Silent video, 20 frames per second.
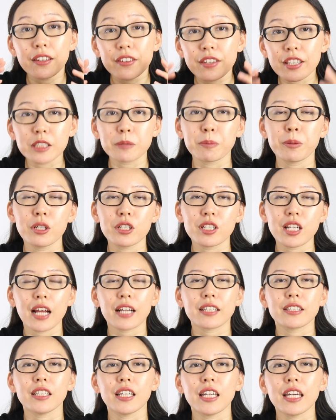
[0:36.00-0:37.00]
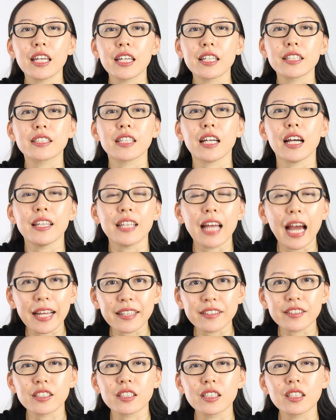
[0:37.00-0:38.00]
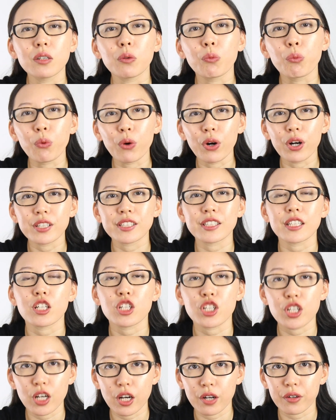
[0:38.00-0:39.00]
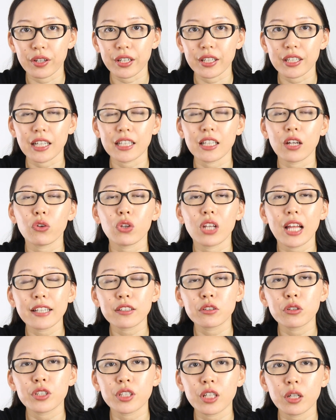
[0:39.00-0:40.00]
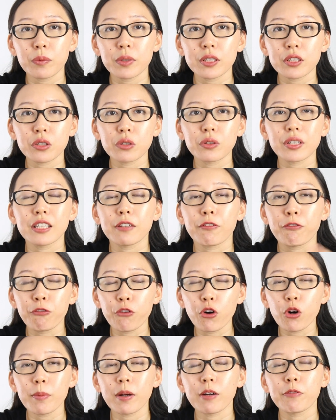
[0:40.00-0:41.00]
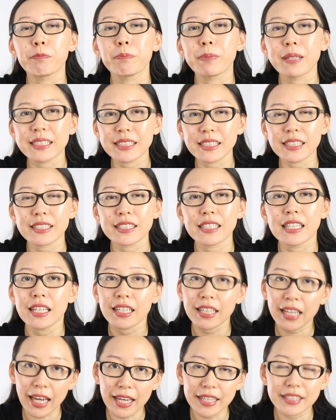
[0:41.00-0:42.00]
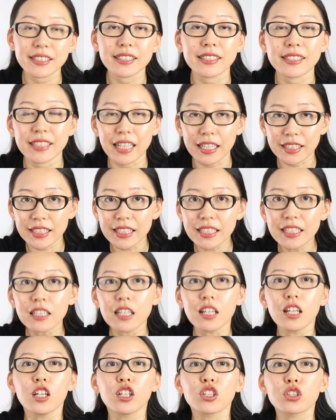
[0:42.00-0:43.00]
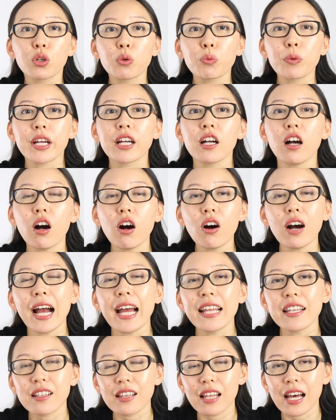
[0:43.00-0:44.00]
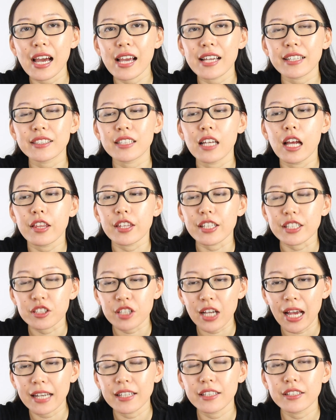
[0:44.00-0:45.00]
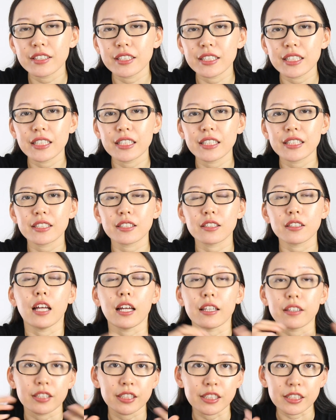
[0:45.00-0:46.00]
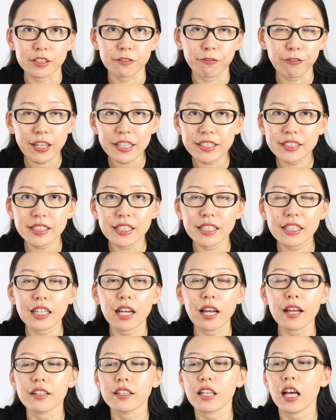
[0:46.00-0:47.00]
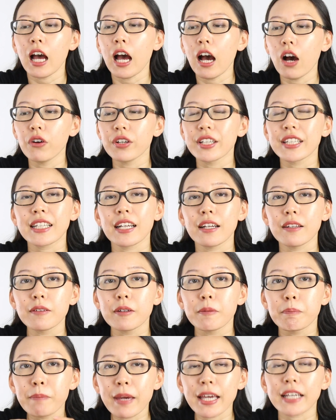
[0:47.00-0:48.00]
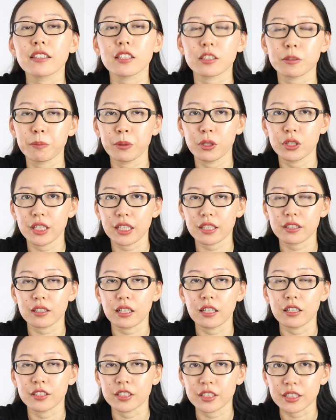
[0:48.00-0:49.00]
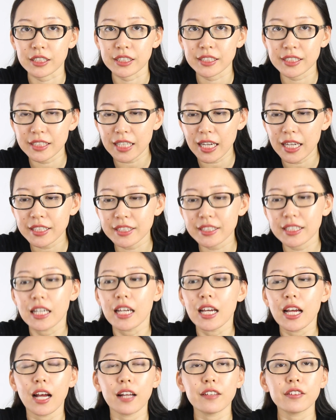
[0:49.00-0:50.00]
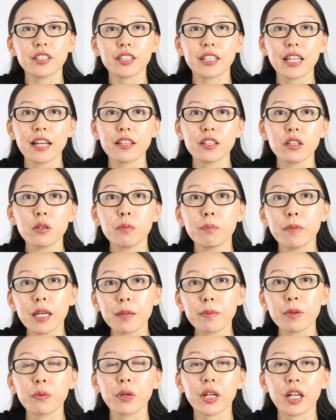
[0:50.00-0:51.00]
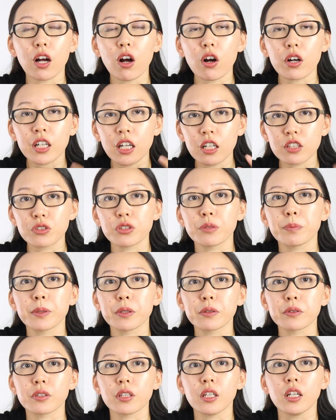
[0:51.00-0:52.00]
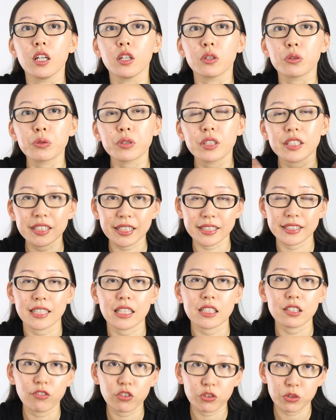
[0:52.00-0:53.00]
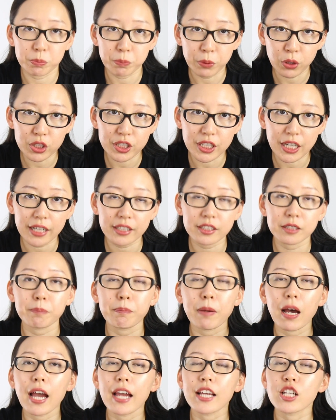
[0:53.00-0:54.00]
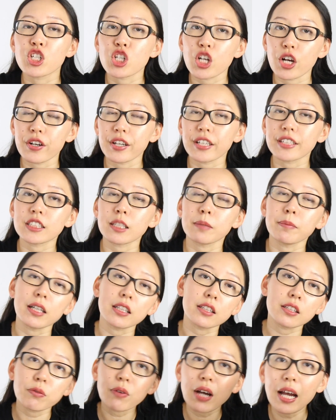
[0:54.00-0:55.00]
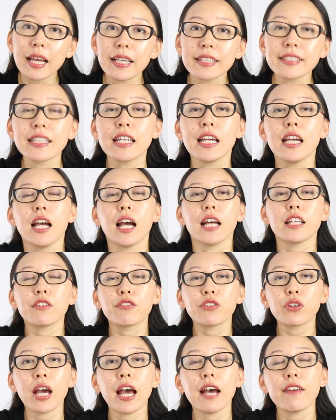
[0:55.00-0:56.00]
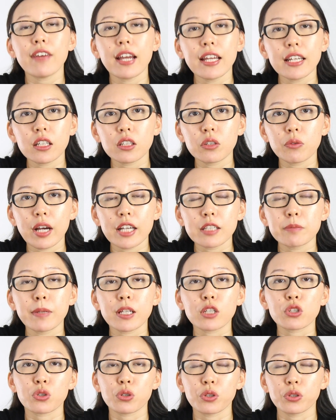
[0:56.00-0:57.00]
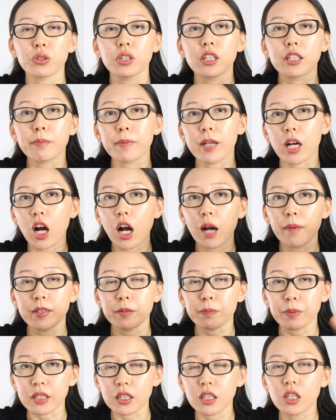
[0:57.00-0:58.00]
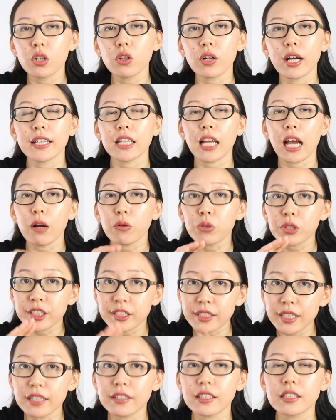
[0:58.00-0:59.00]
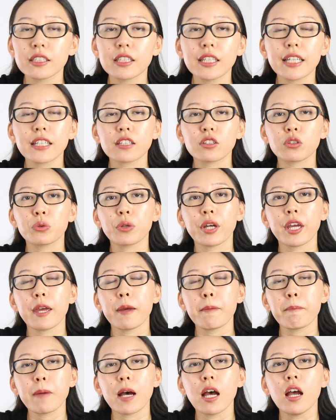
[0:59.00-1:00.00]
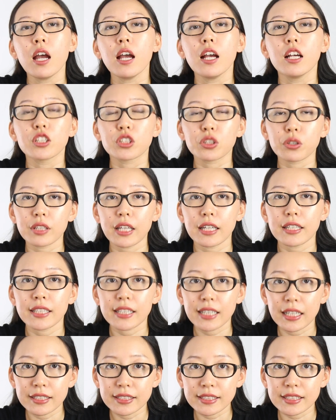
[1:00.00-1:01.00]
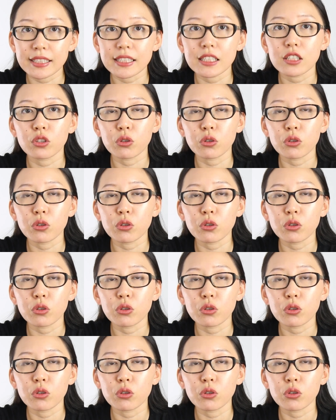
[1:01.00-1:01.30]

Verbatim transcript: this project is an idea worth sharing. And I would like to share with you in the form of business case study so we can all analyze the challenges that he's facing and how he can make this project a success. And together maybe we can all contribute to the success of the project by sharing some advice. And if you have have any advice, make sure you leave me a comment below and I will send this link to him so that he can see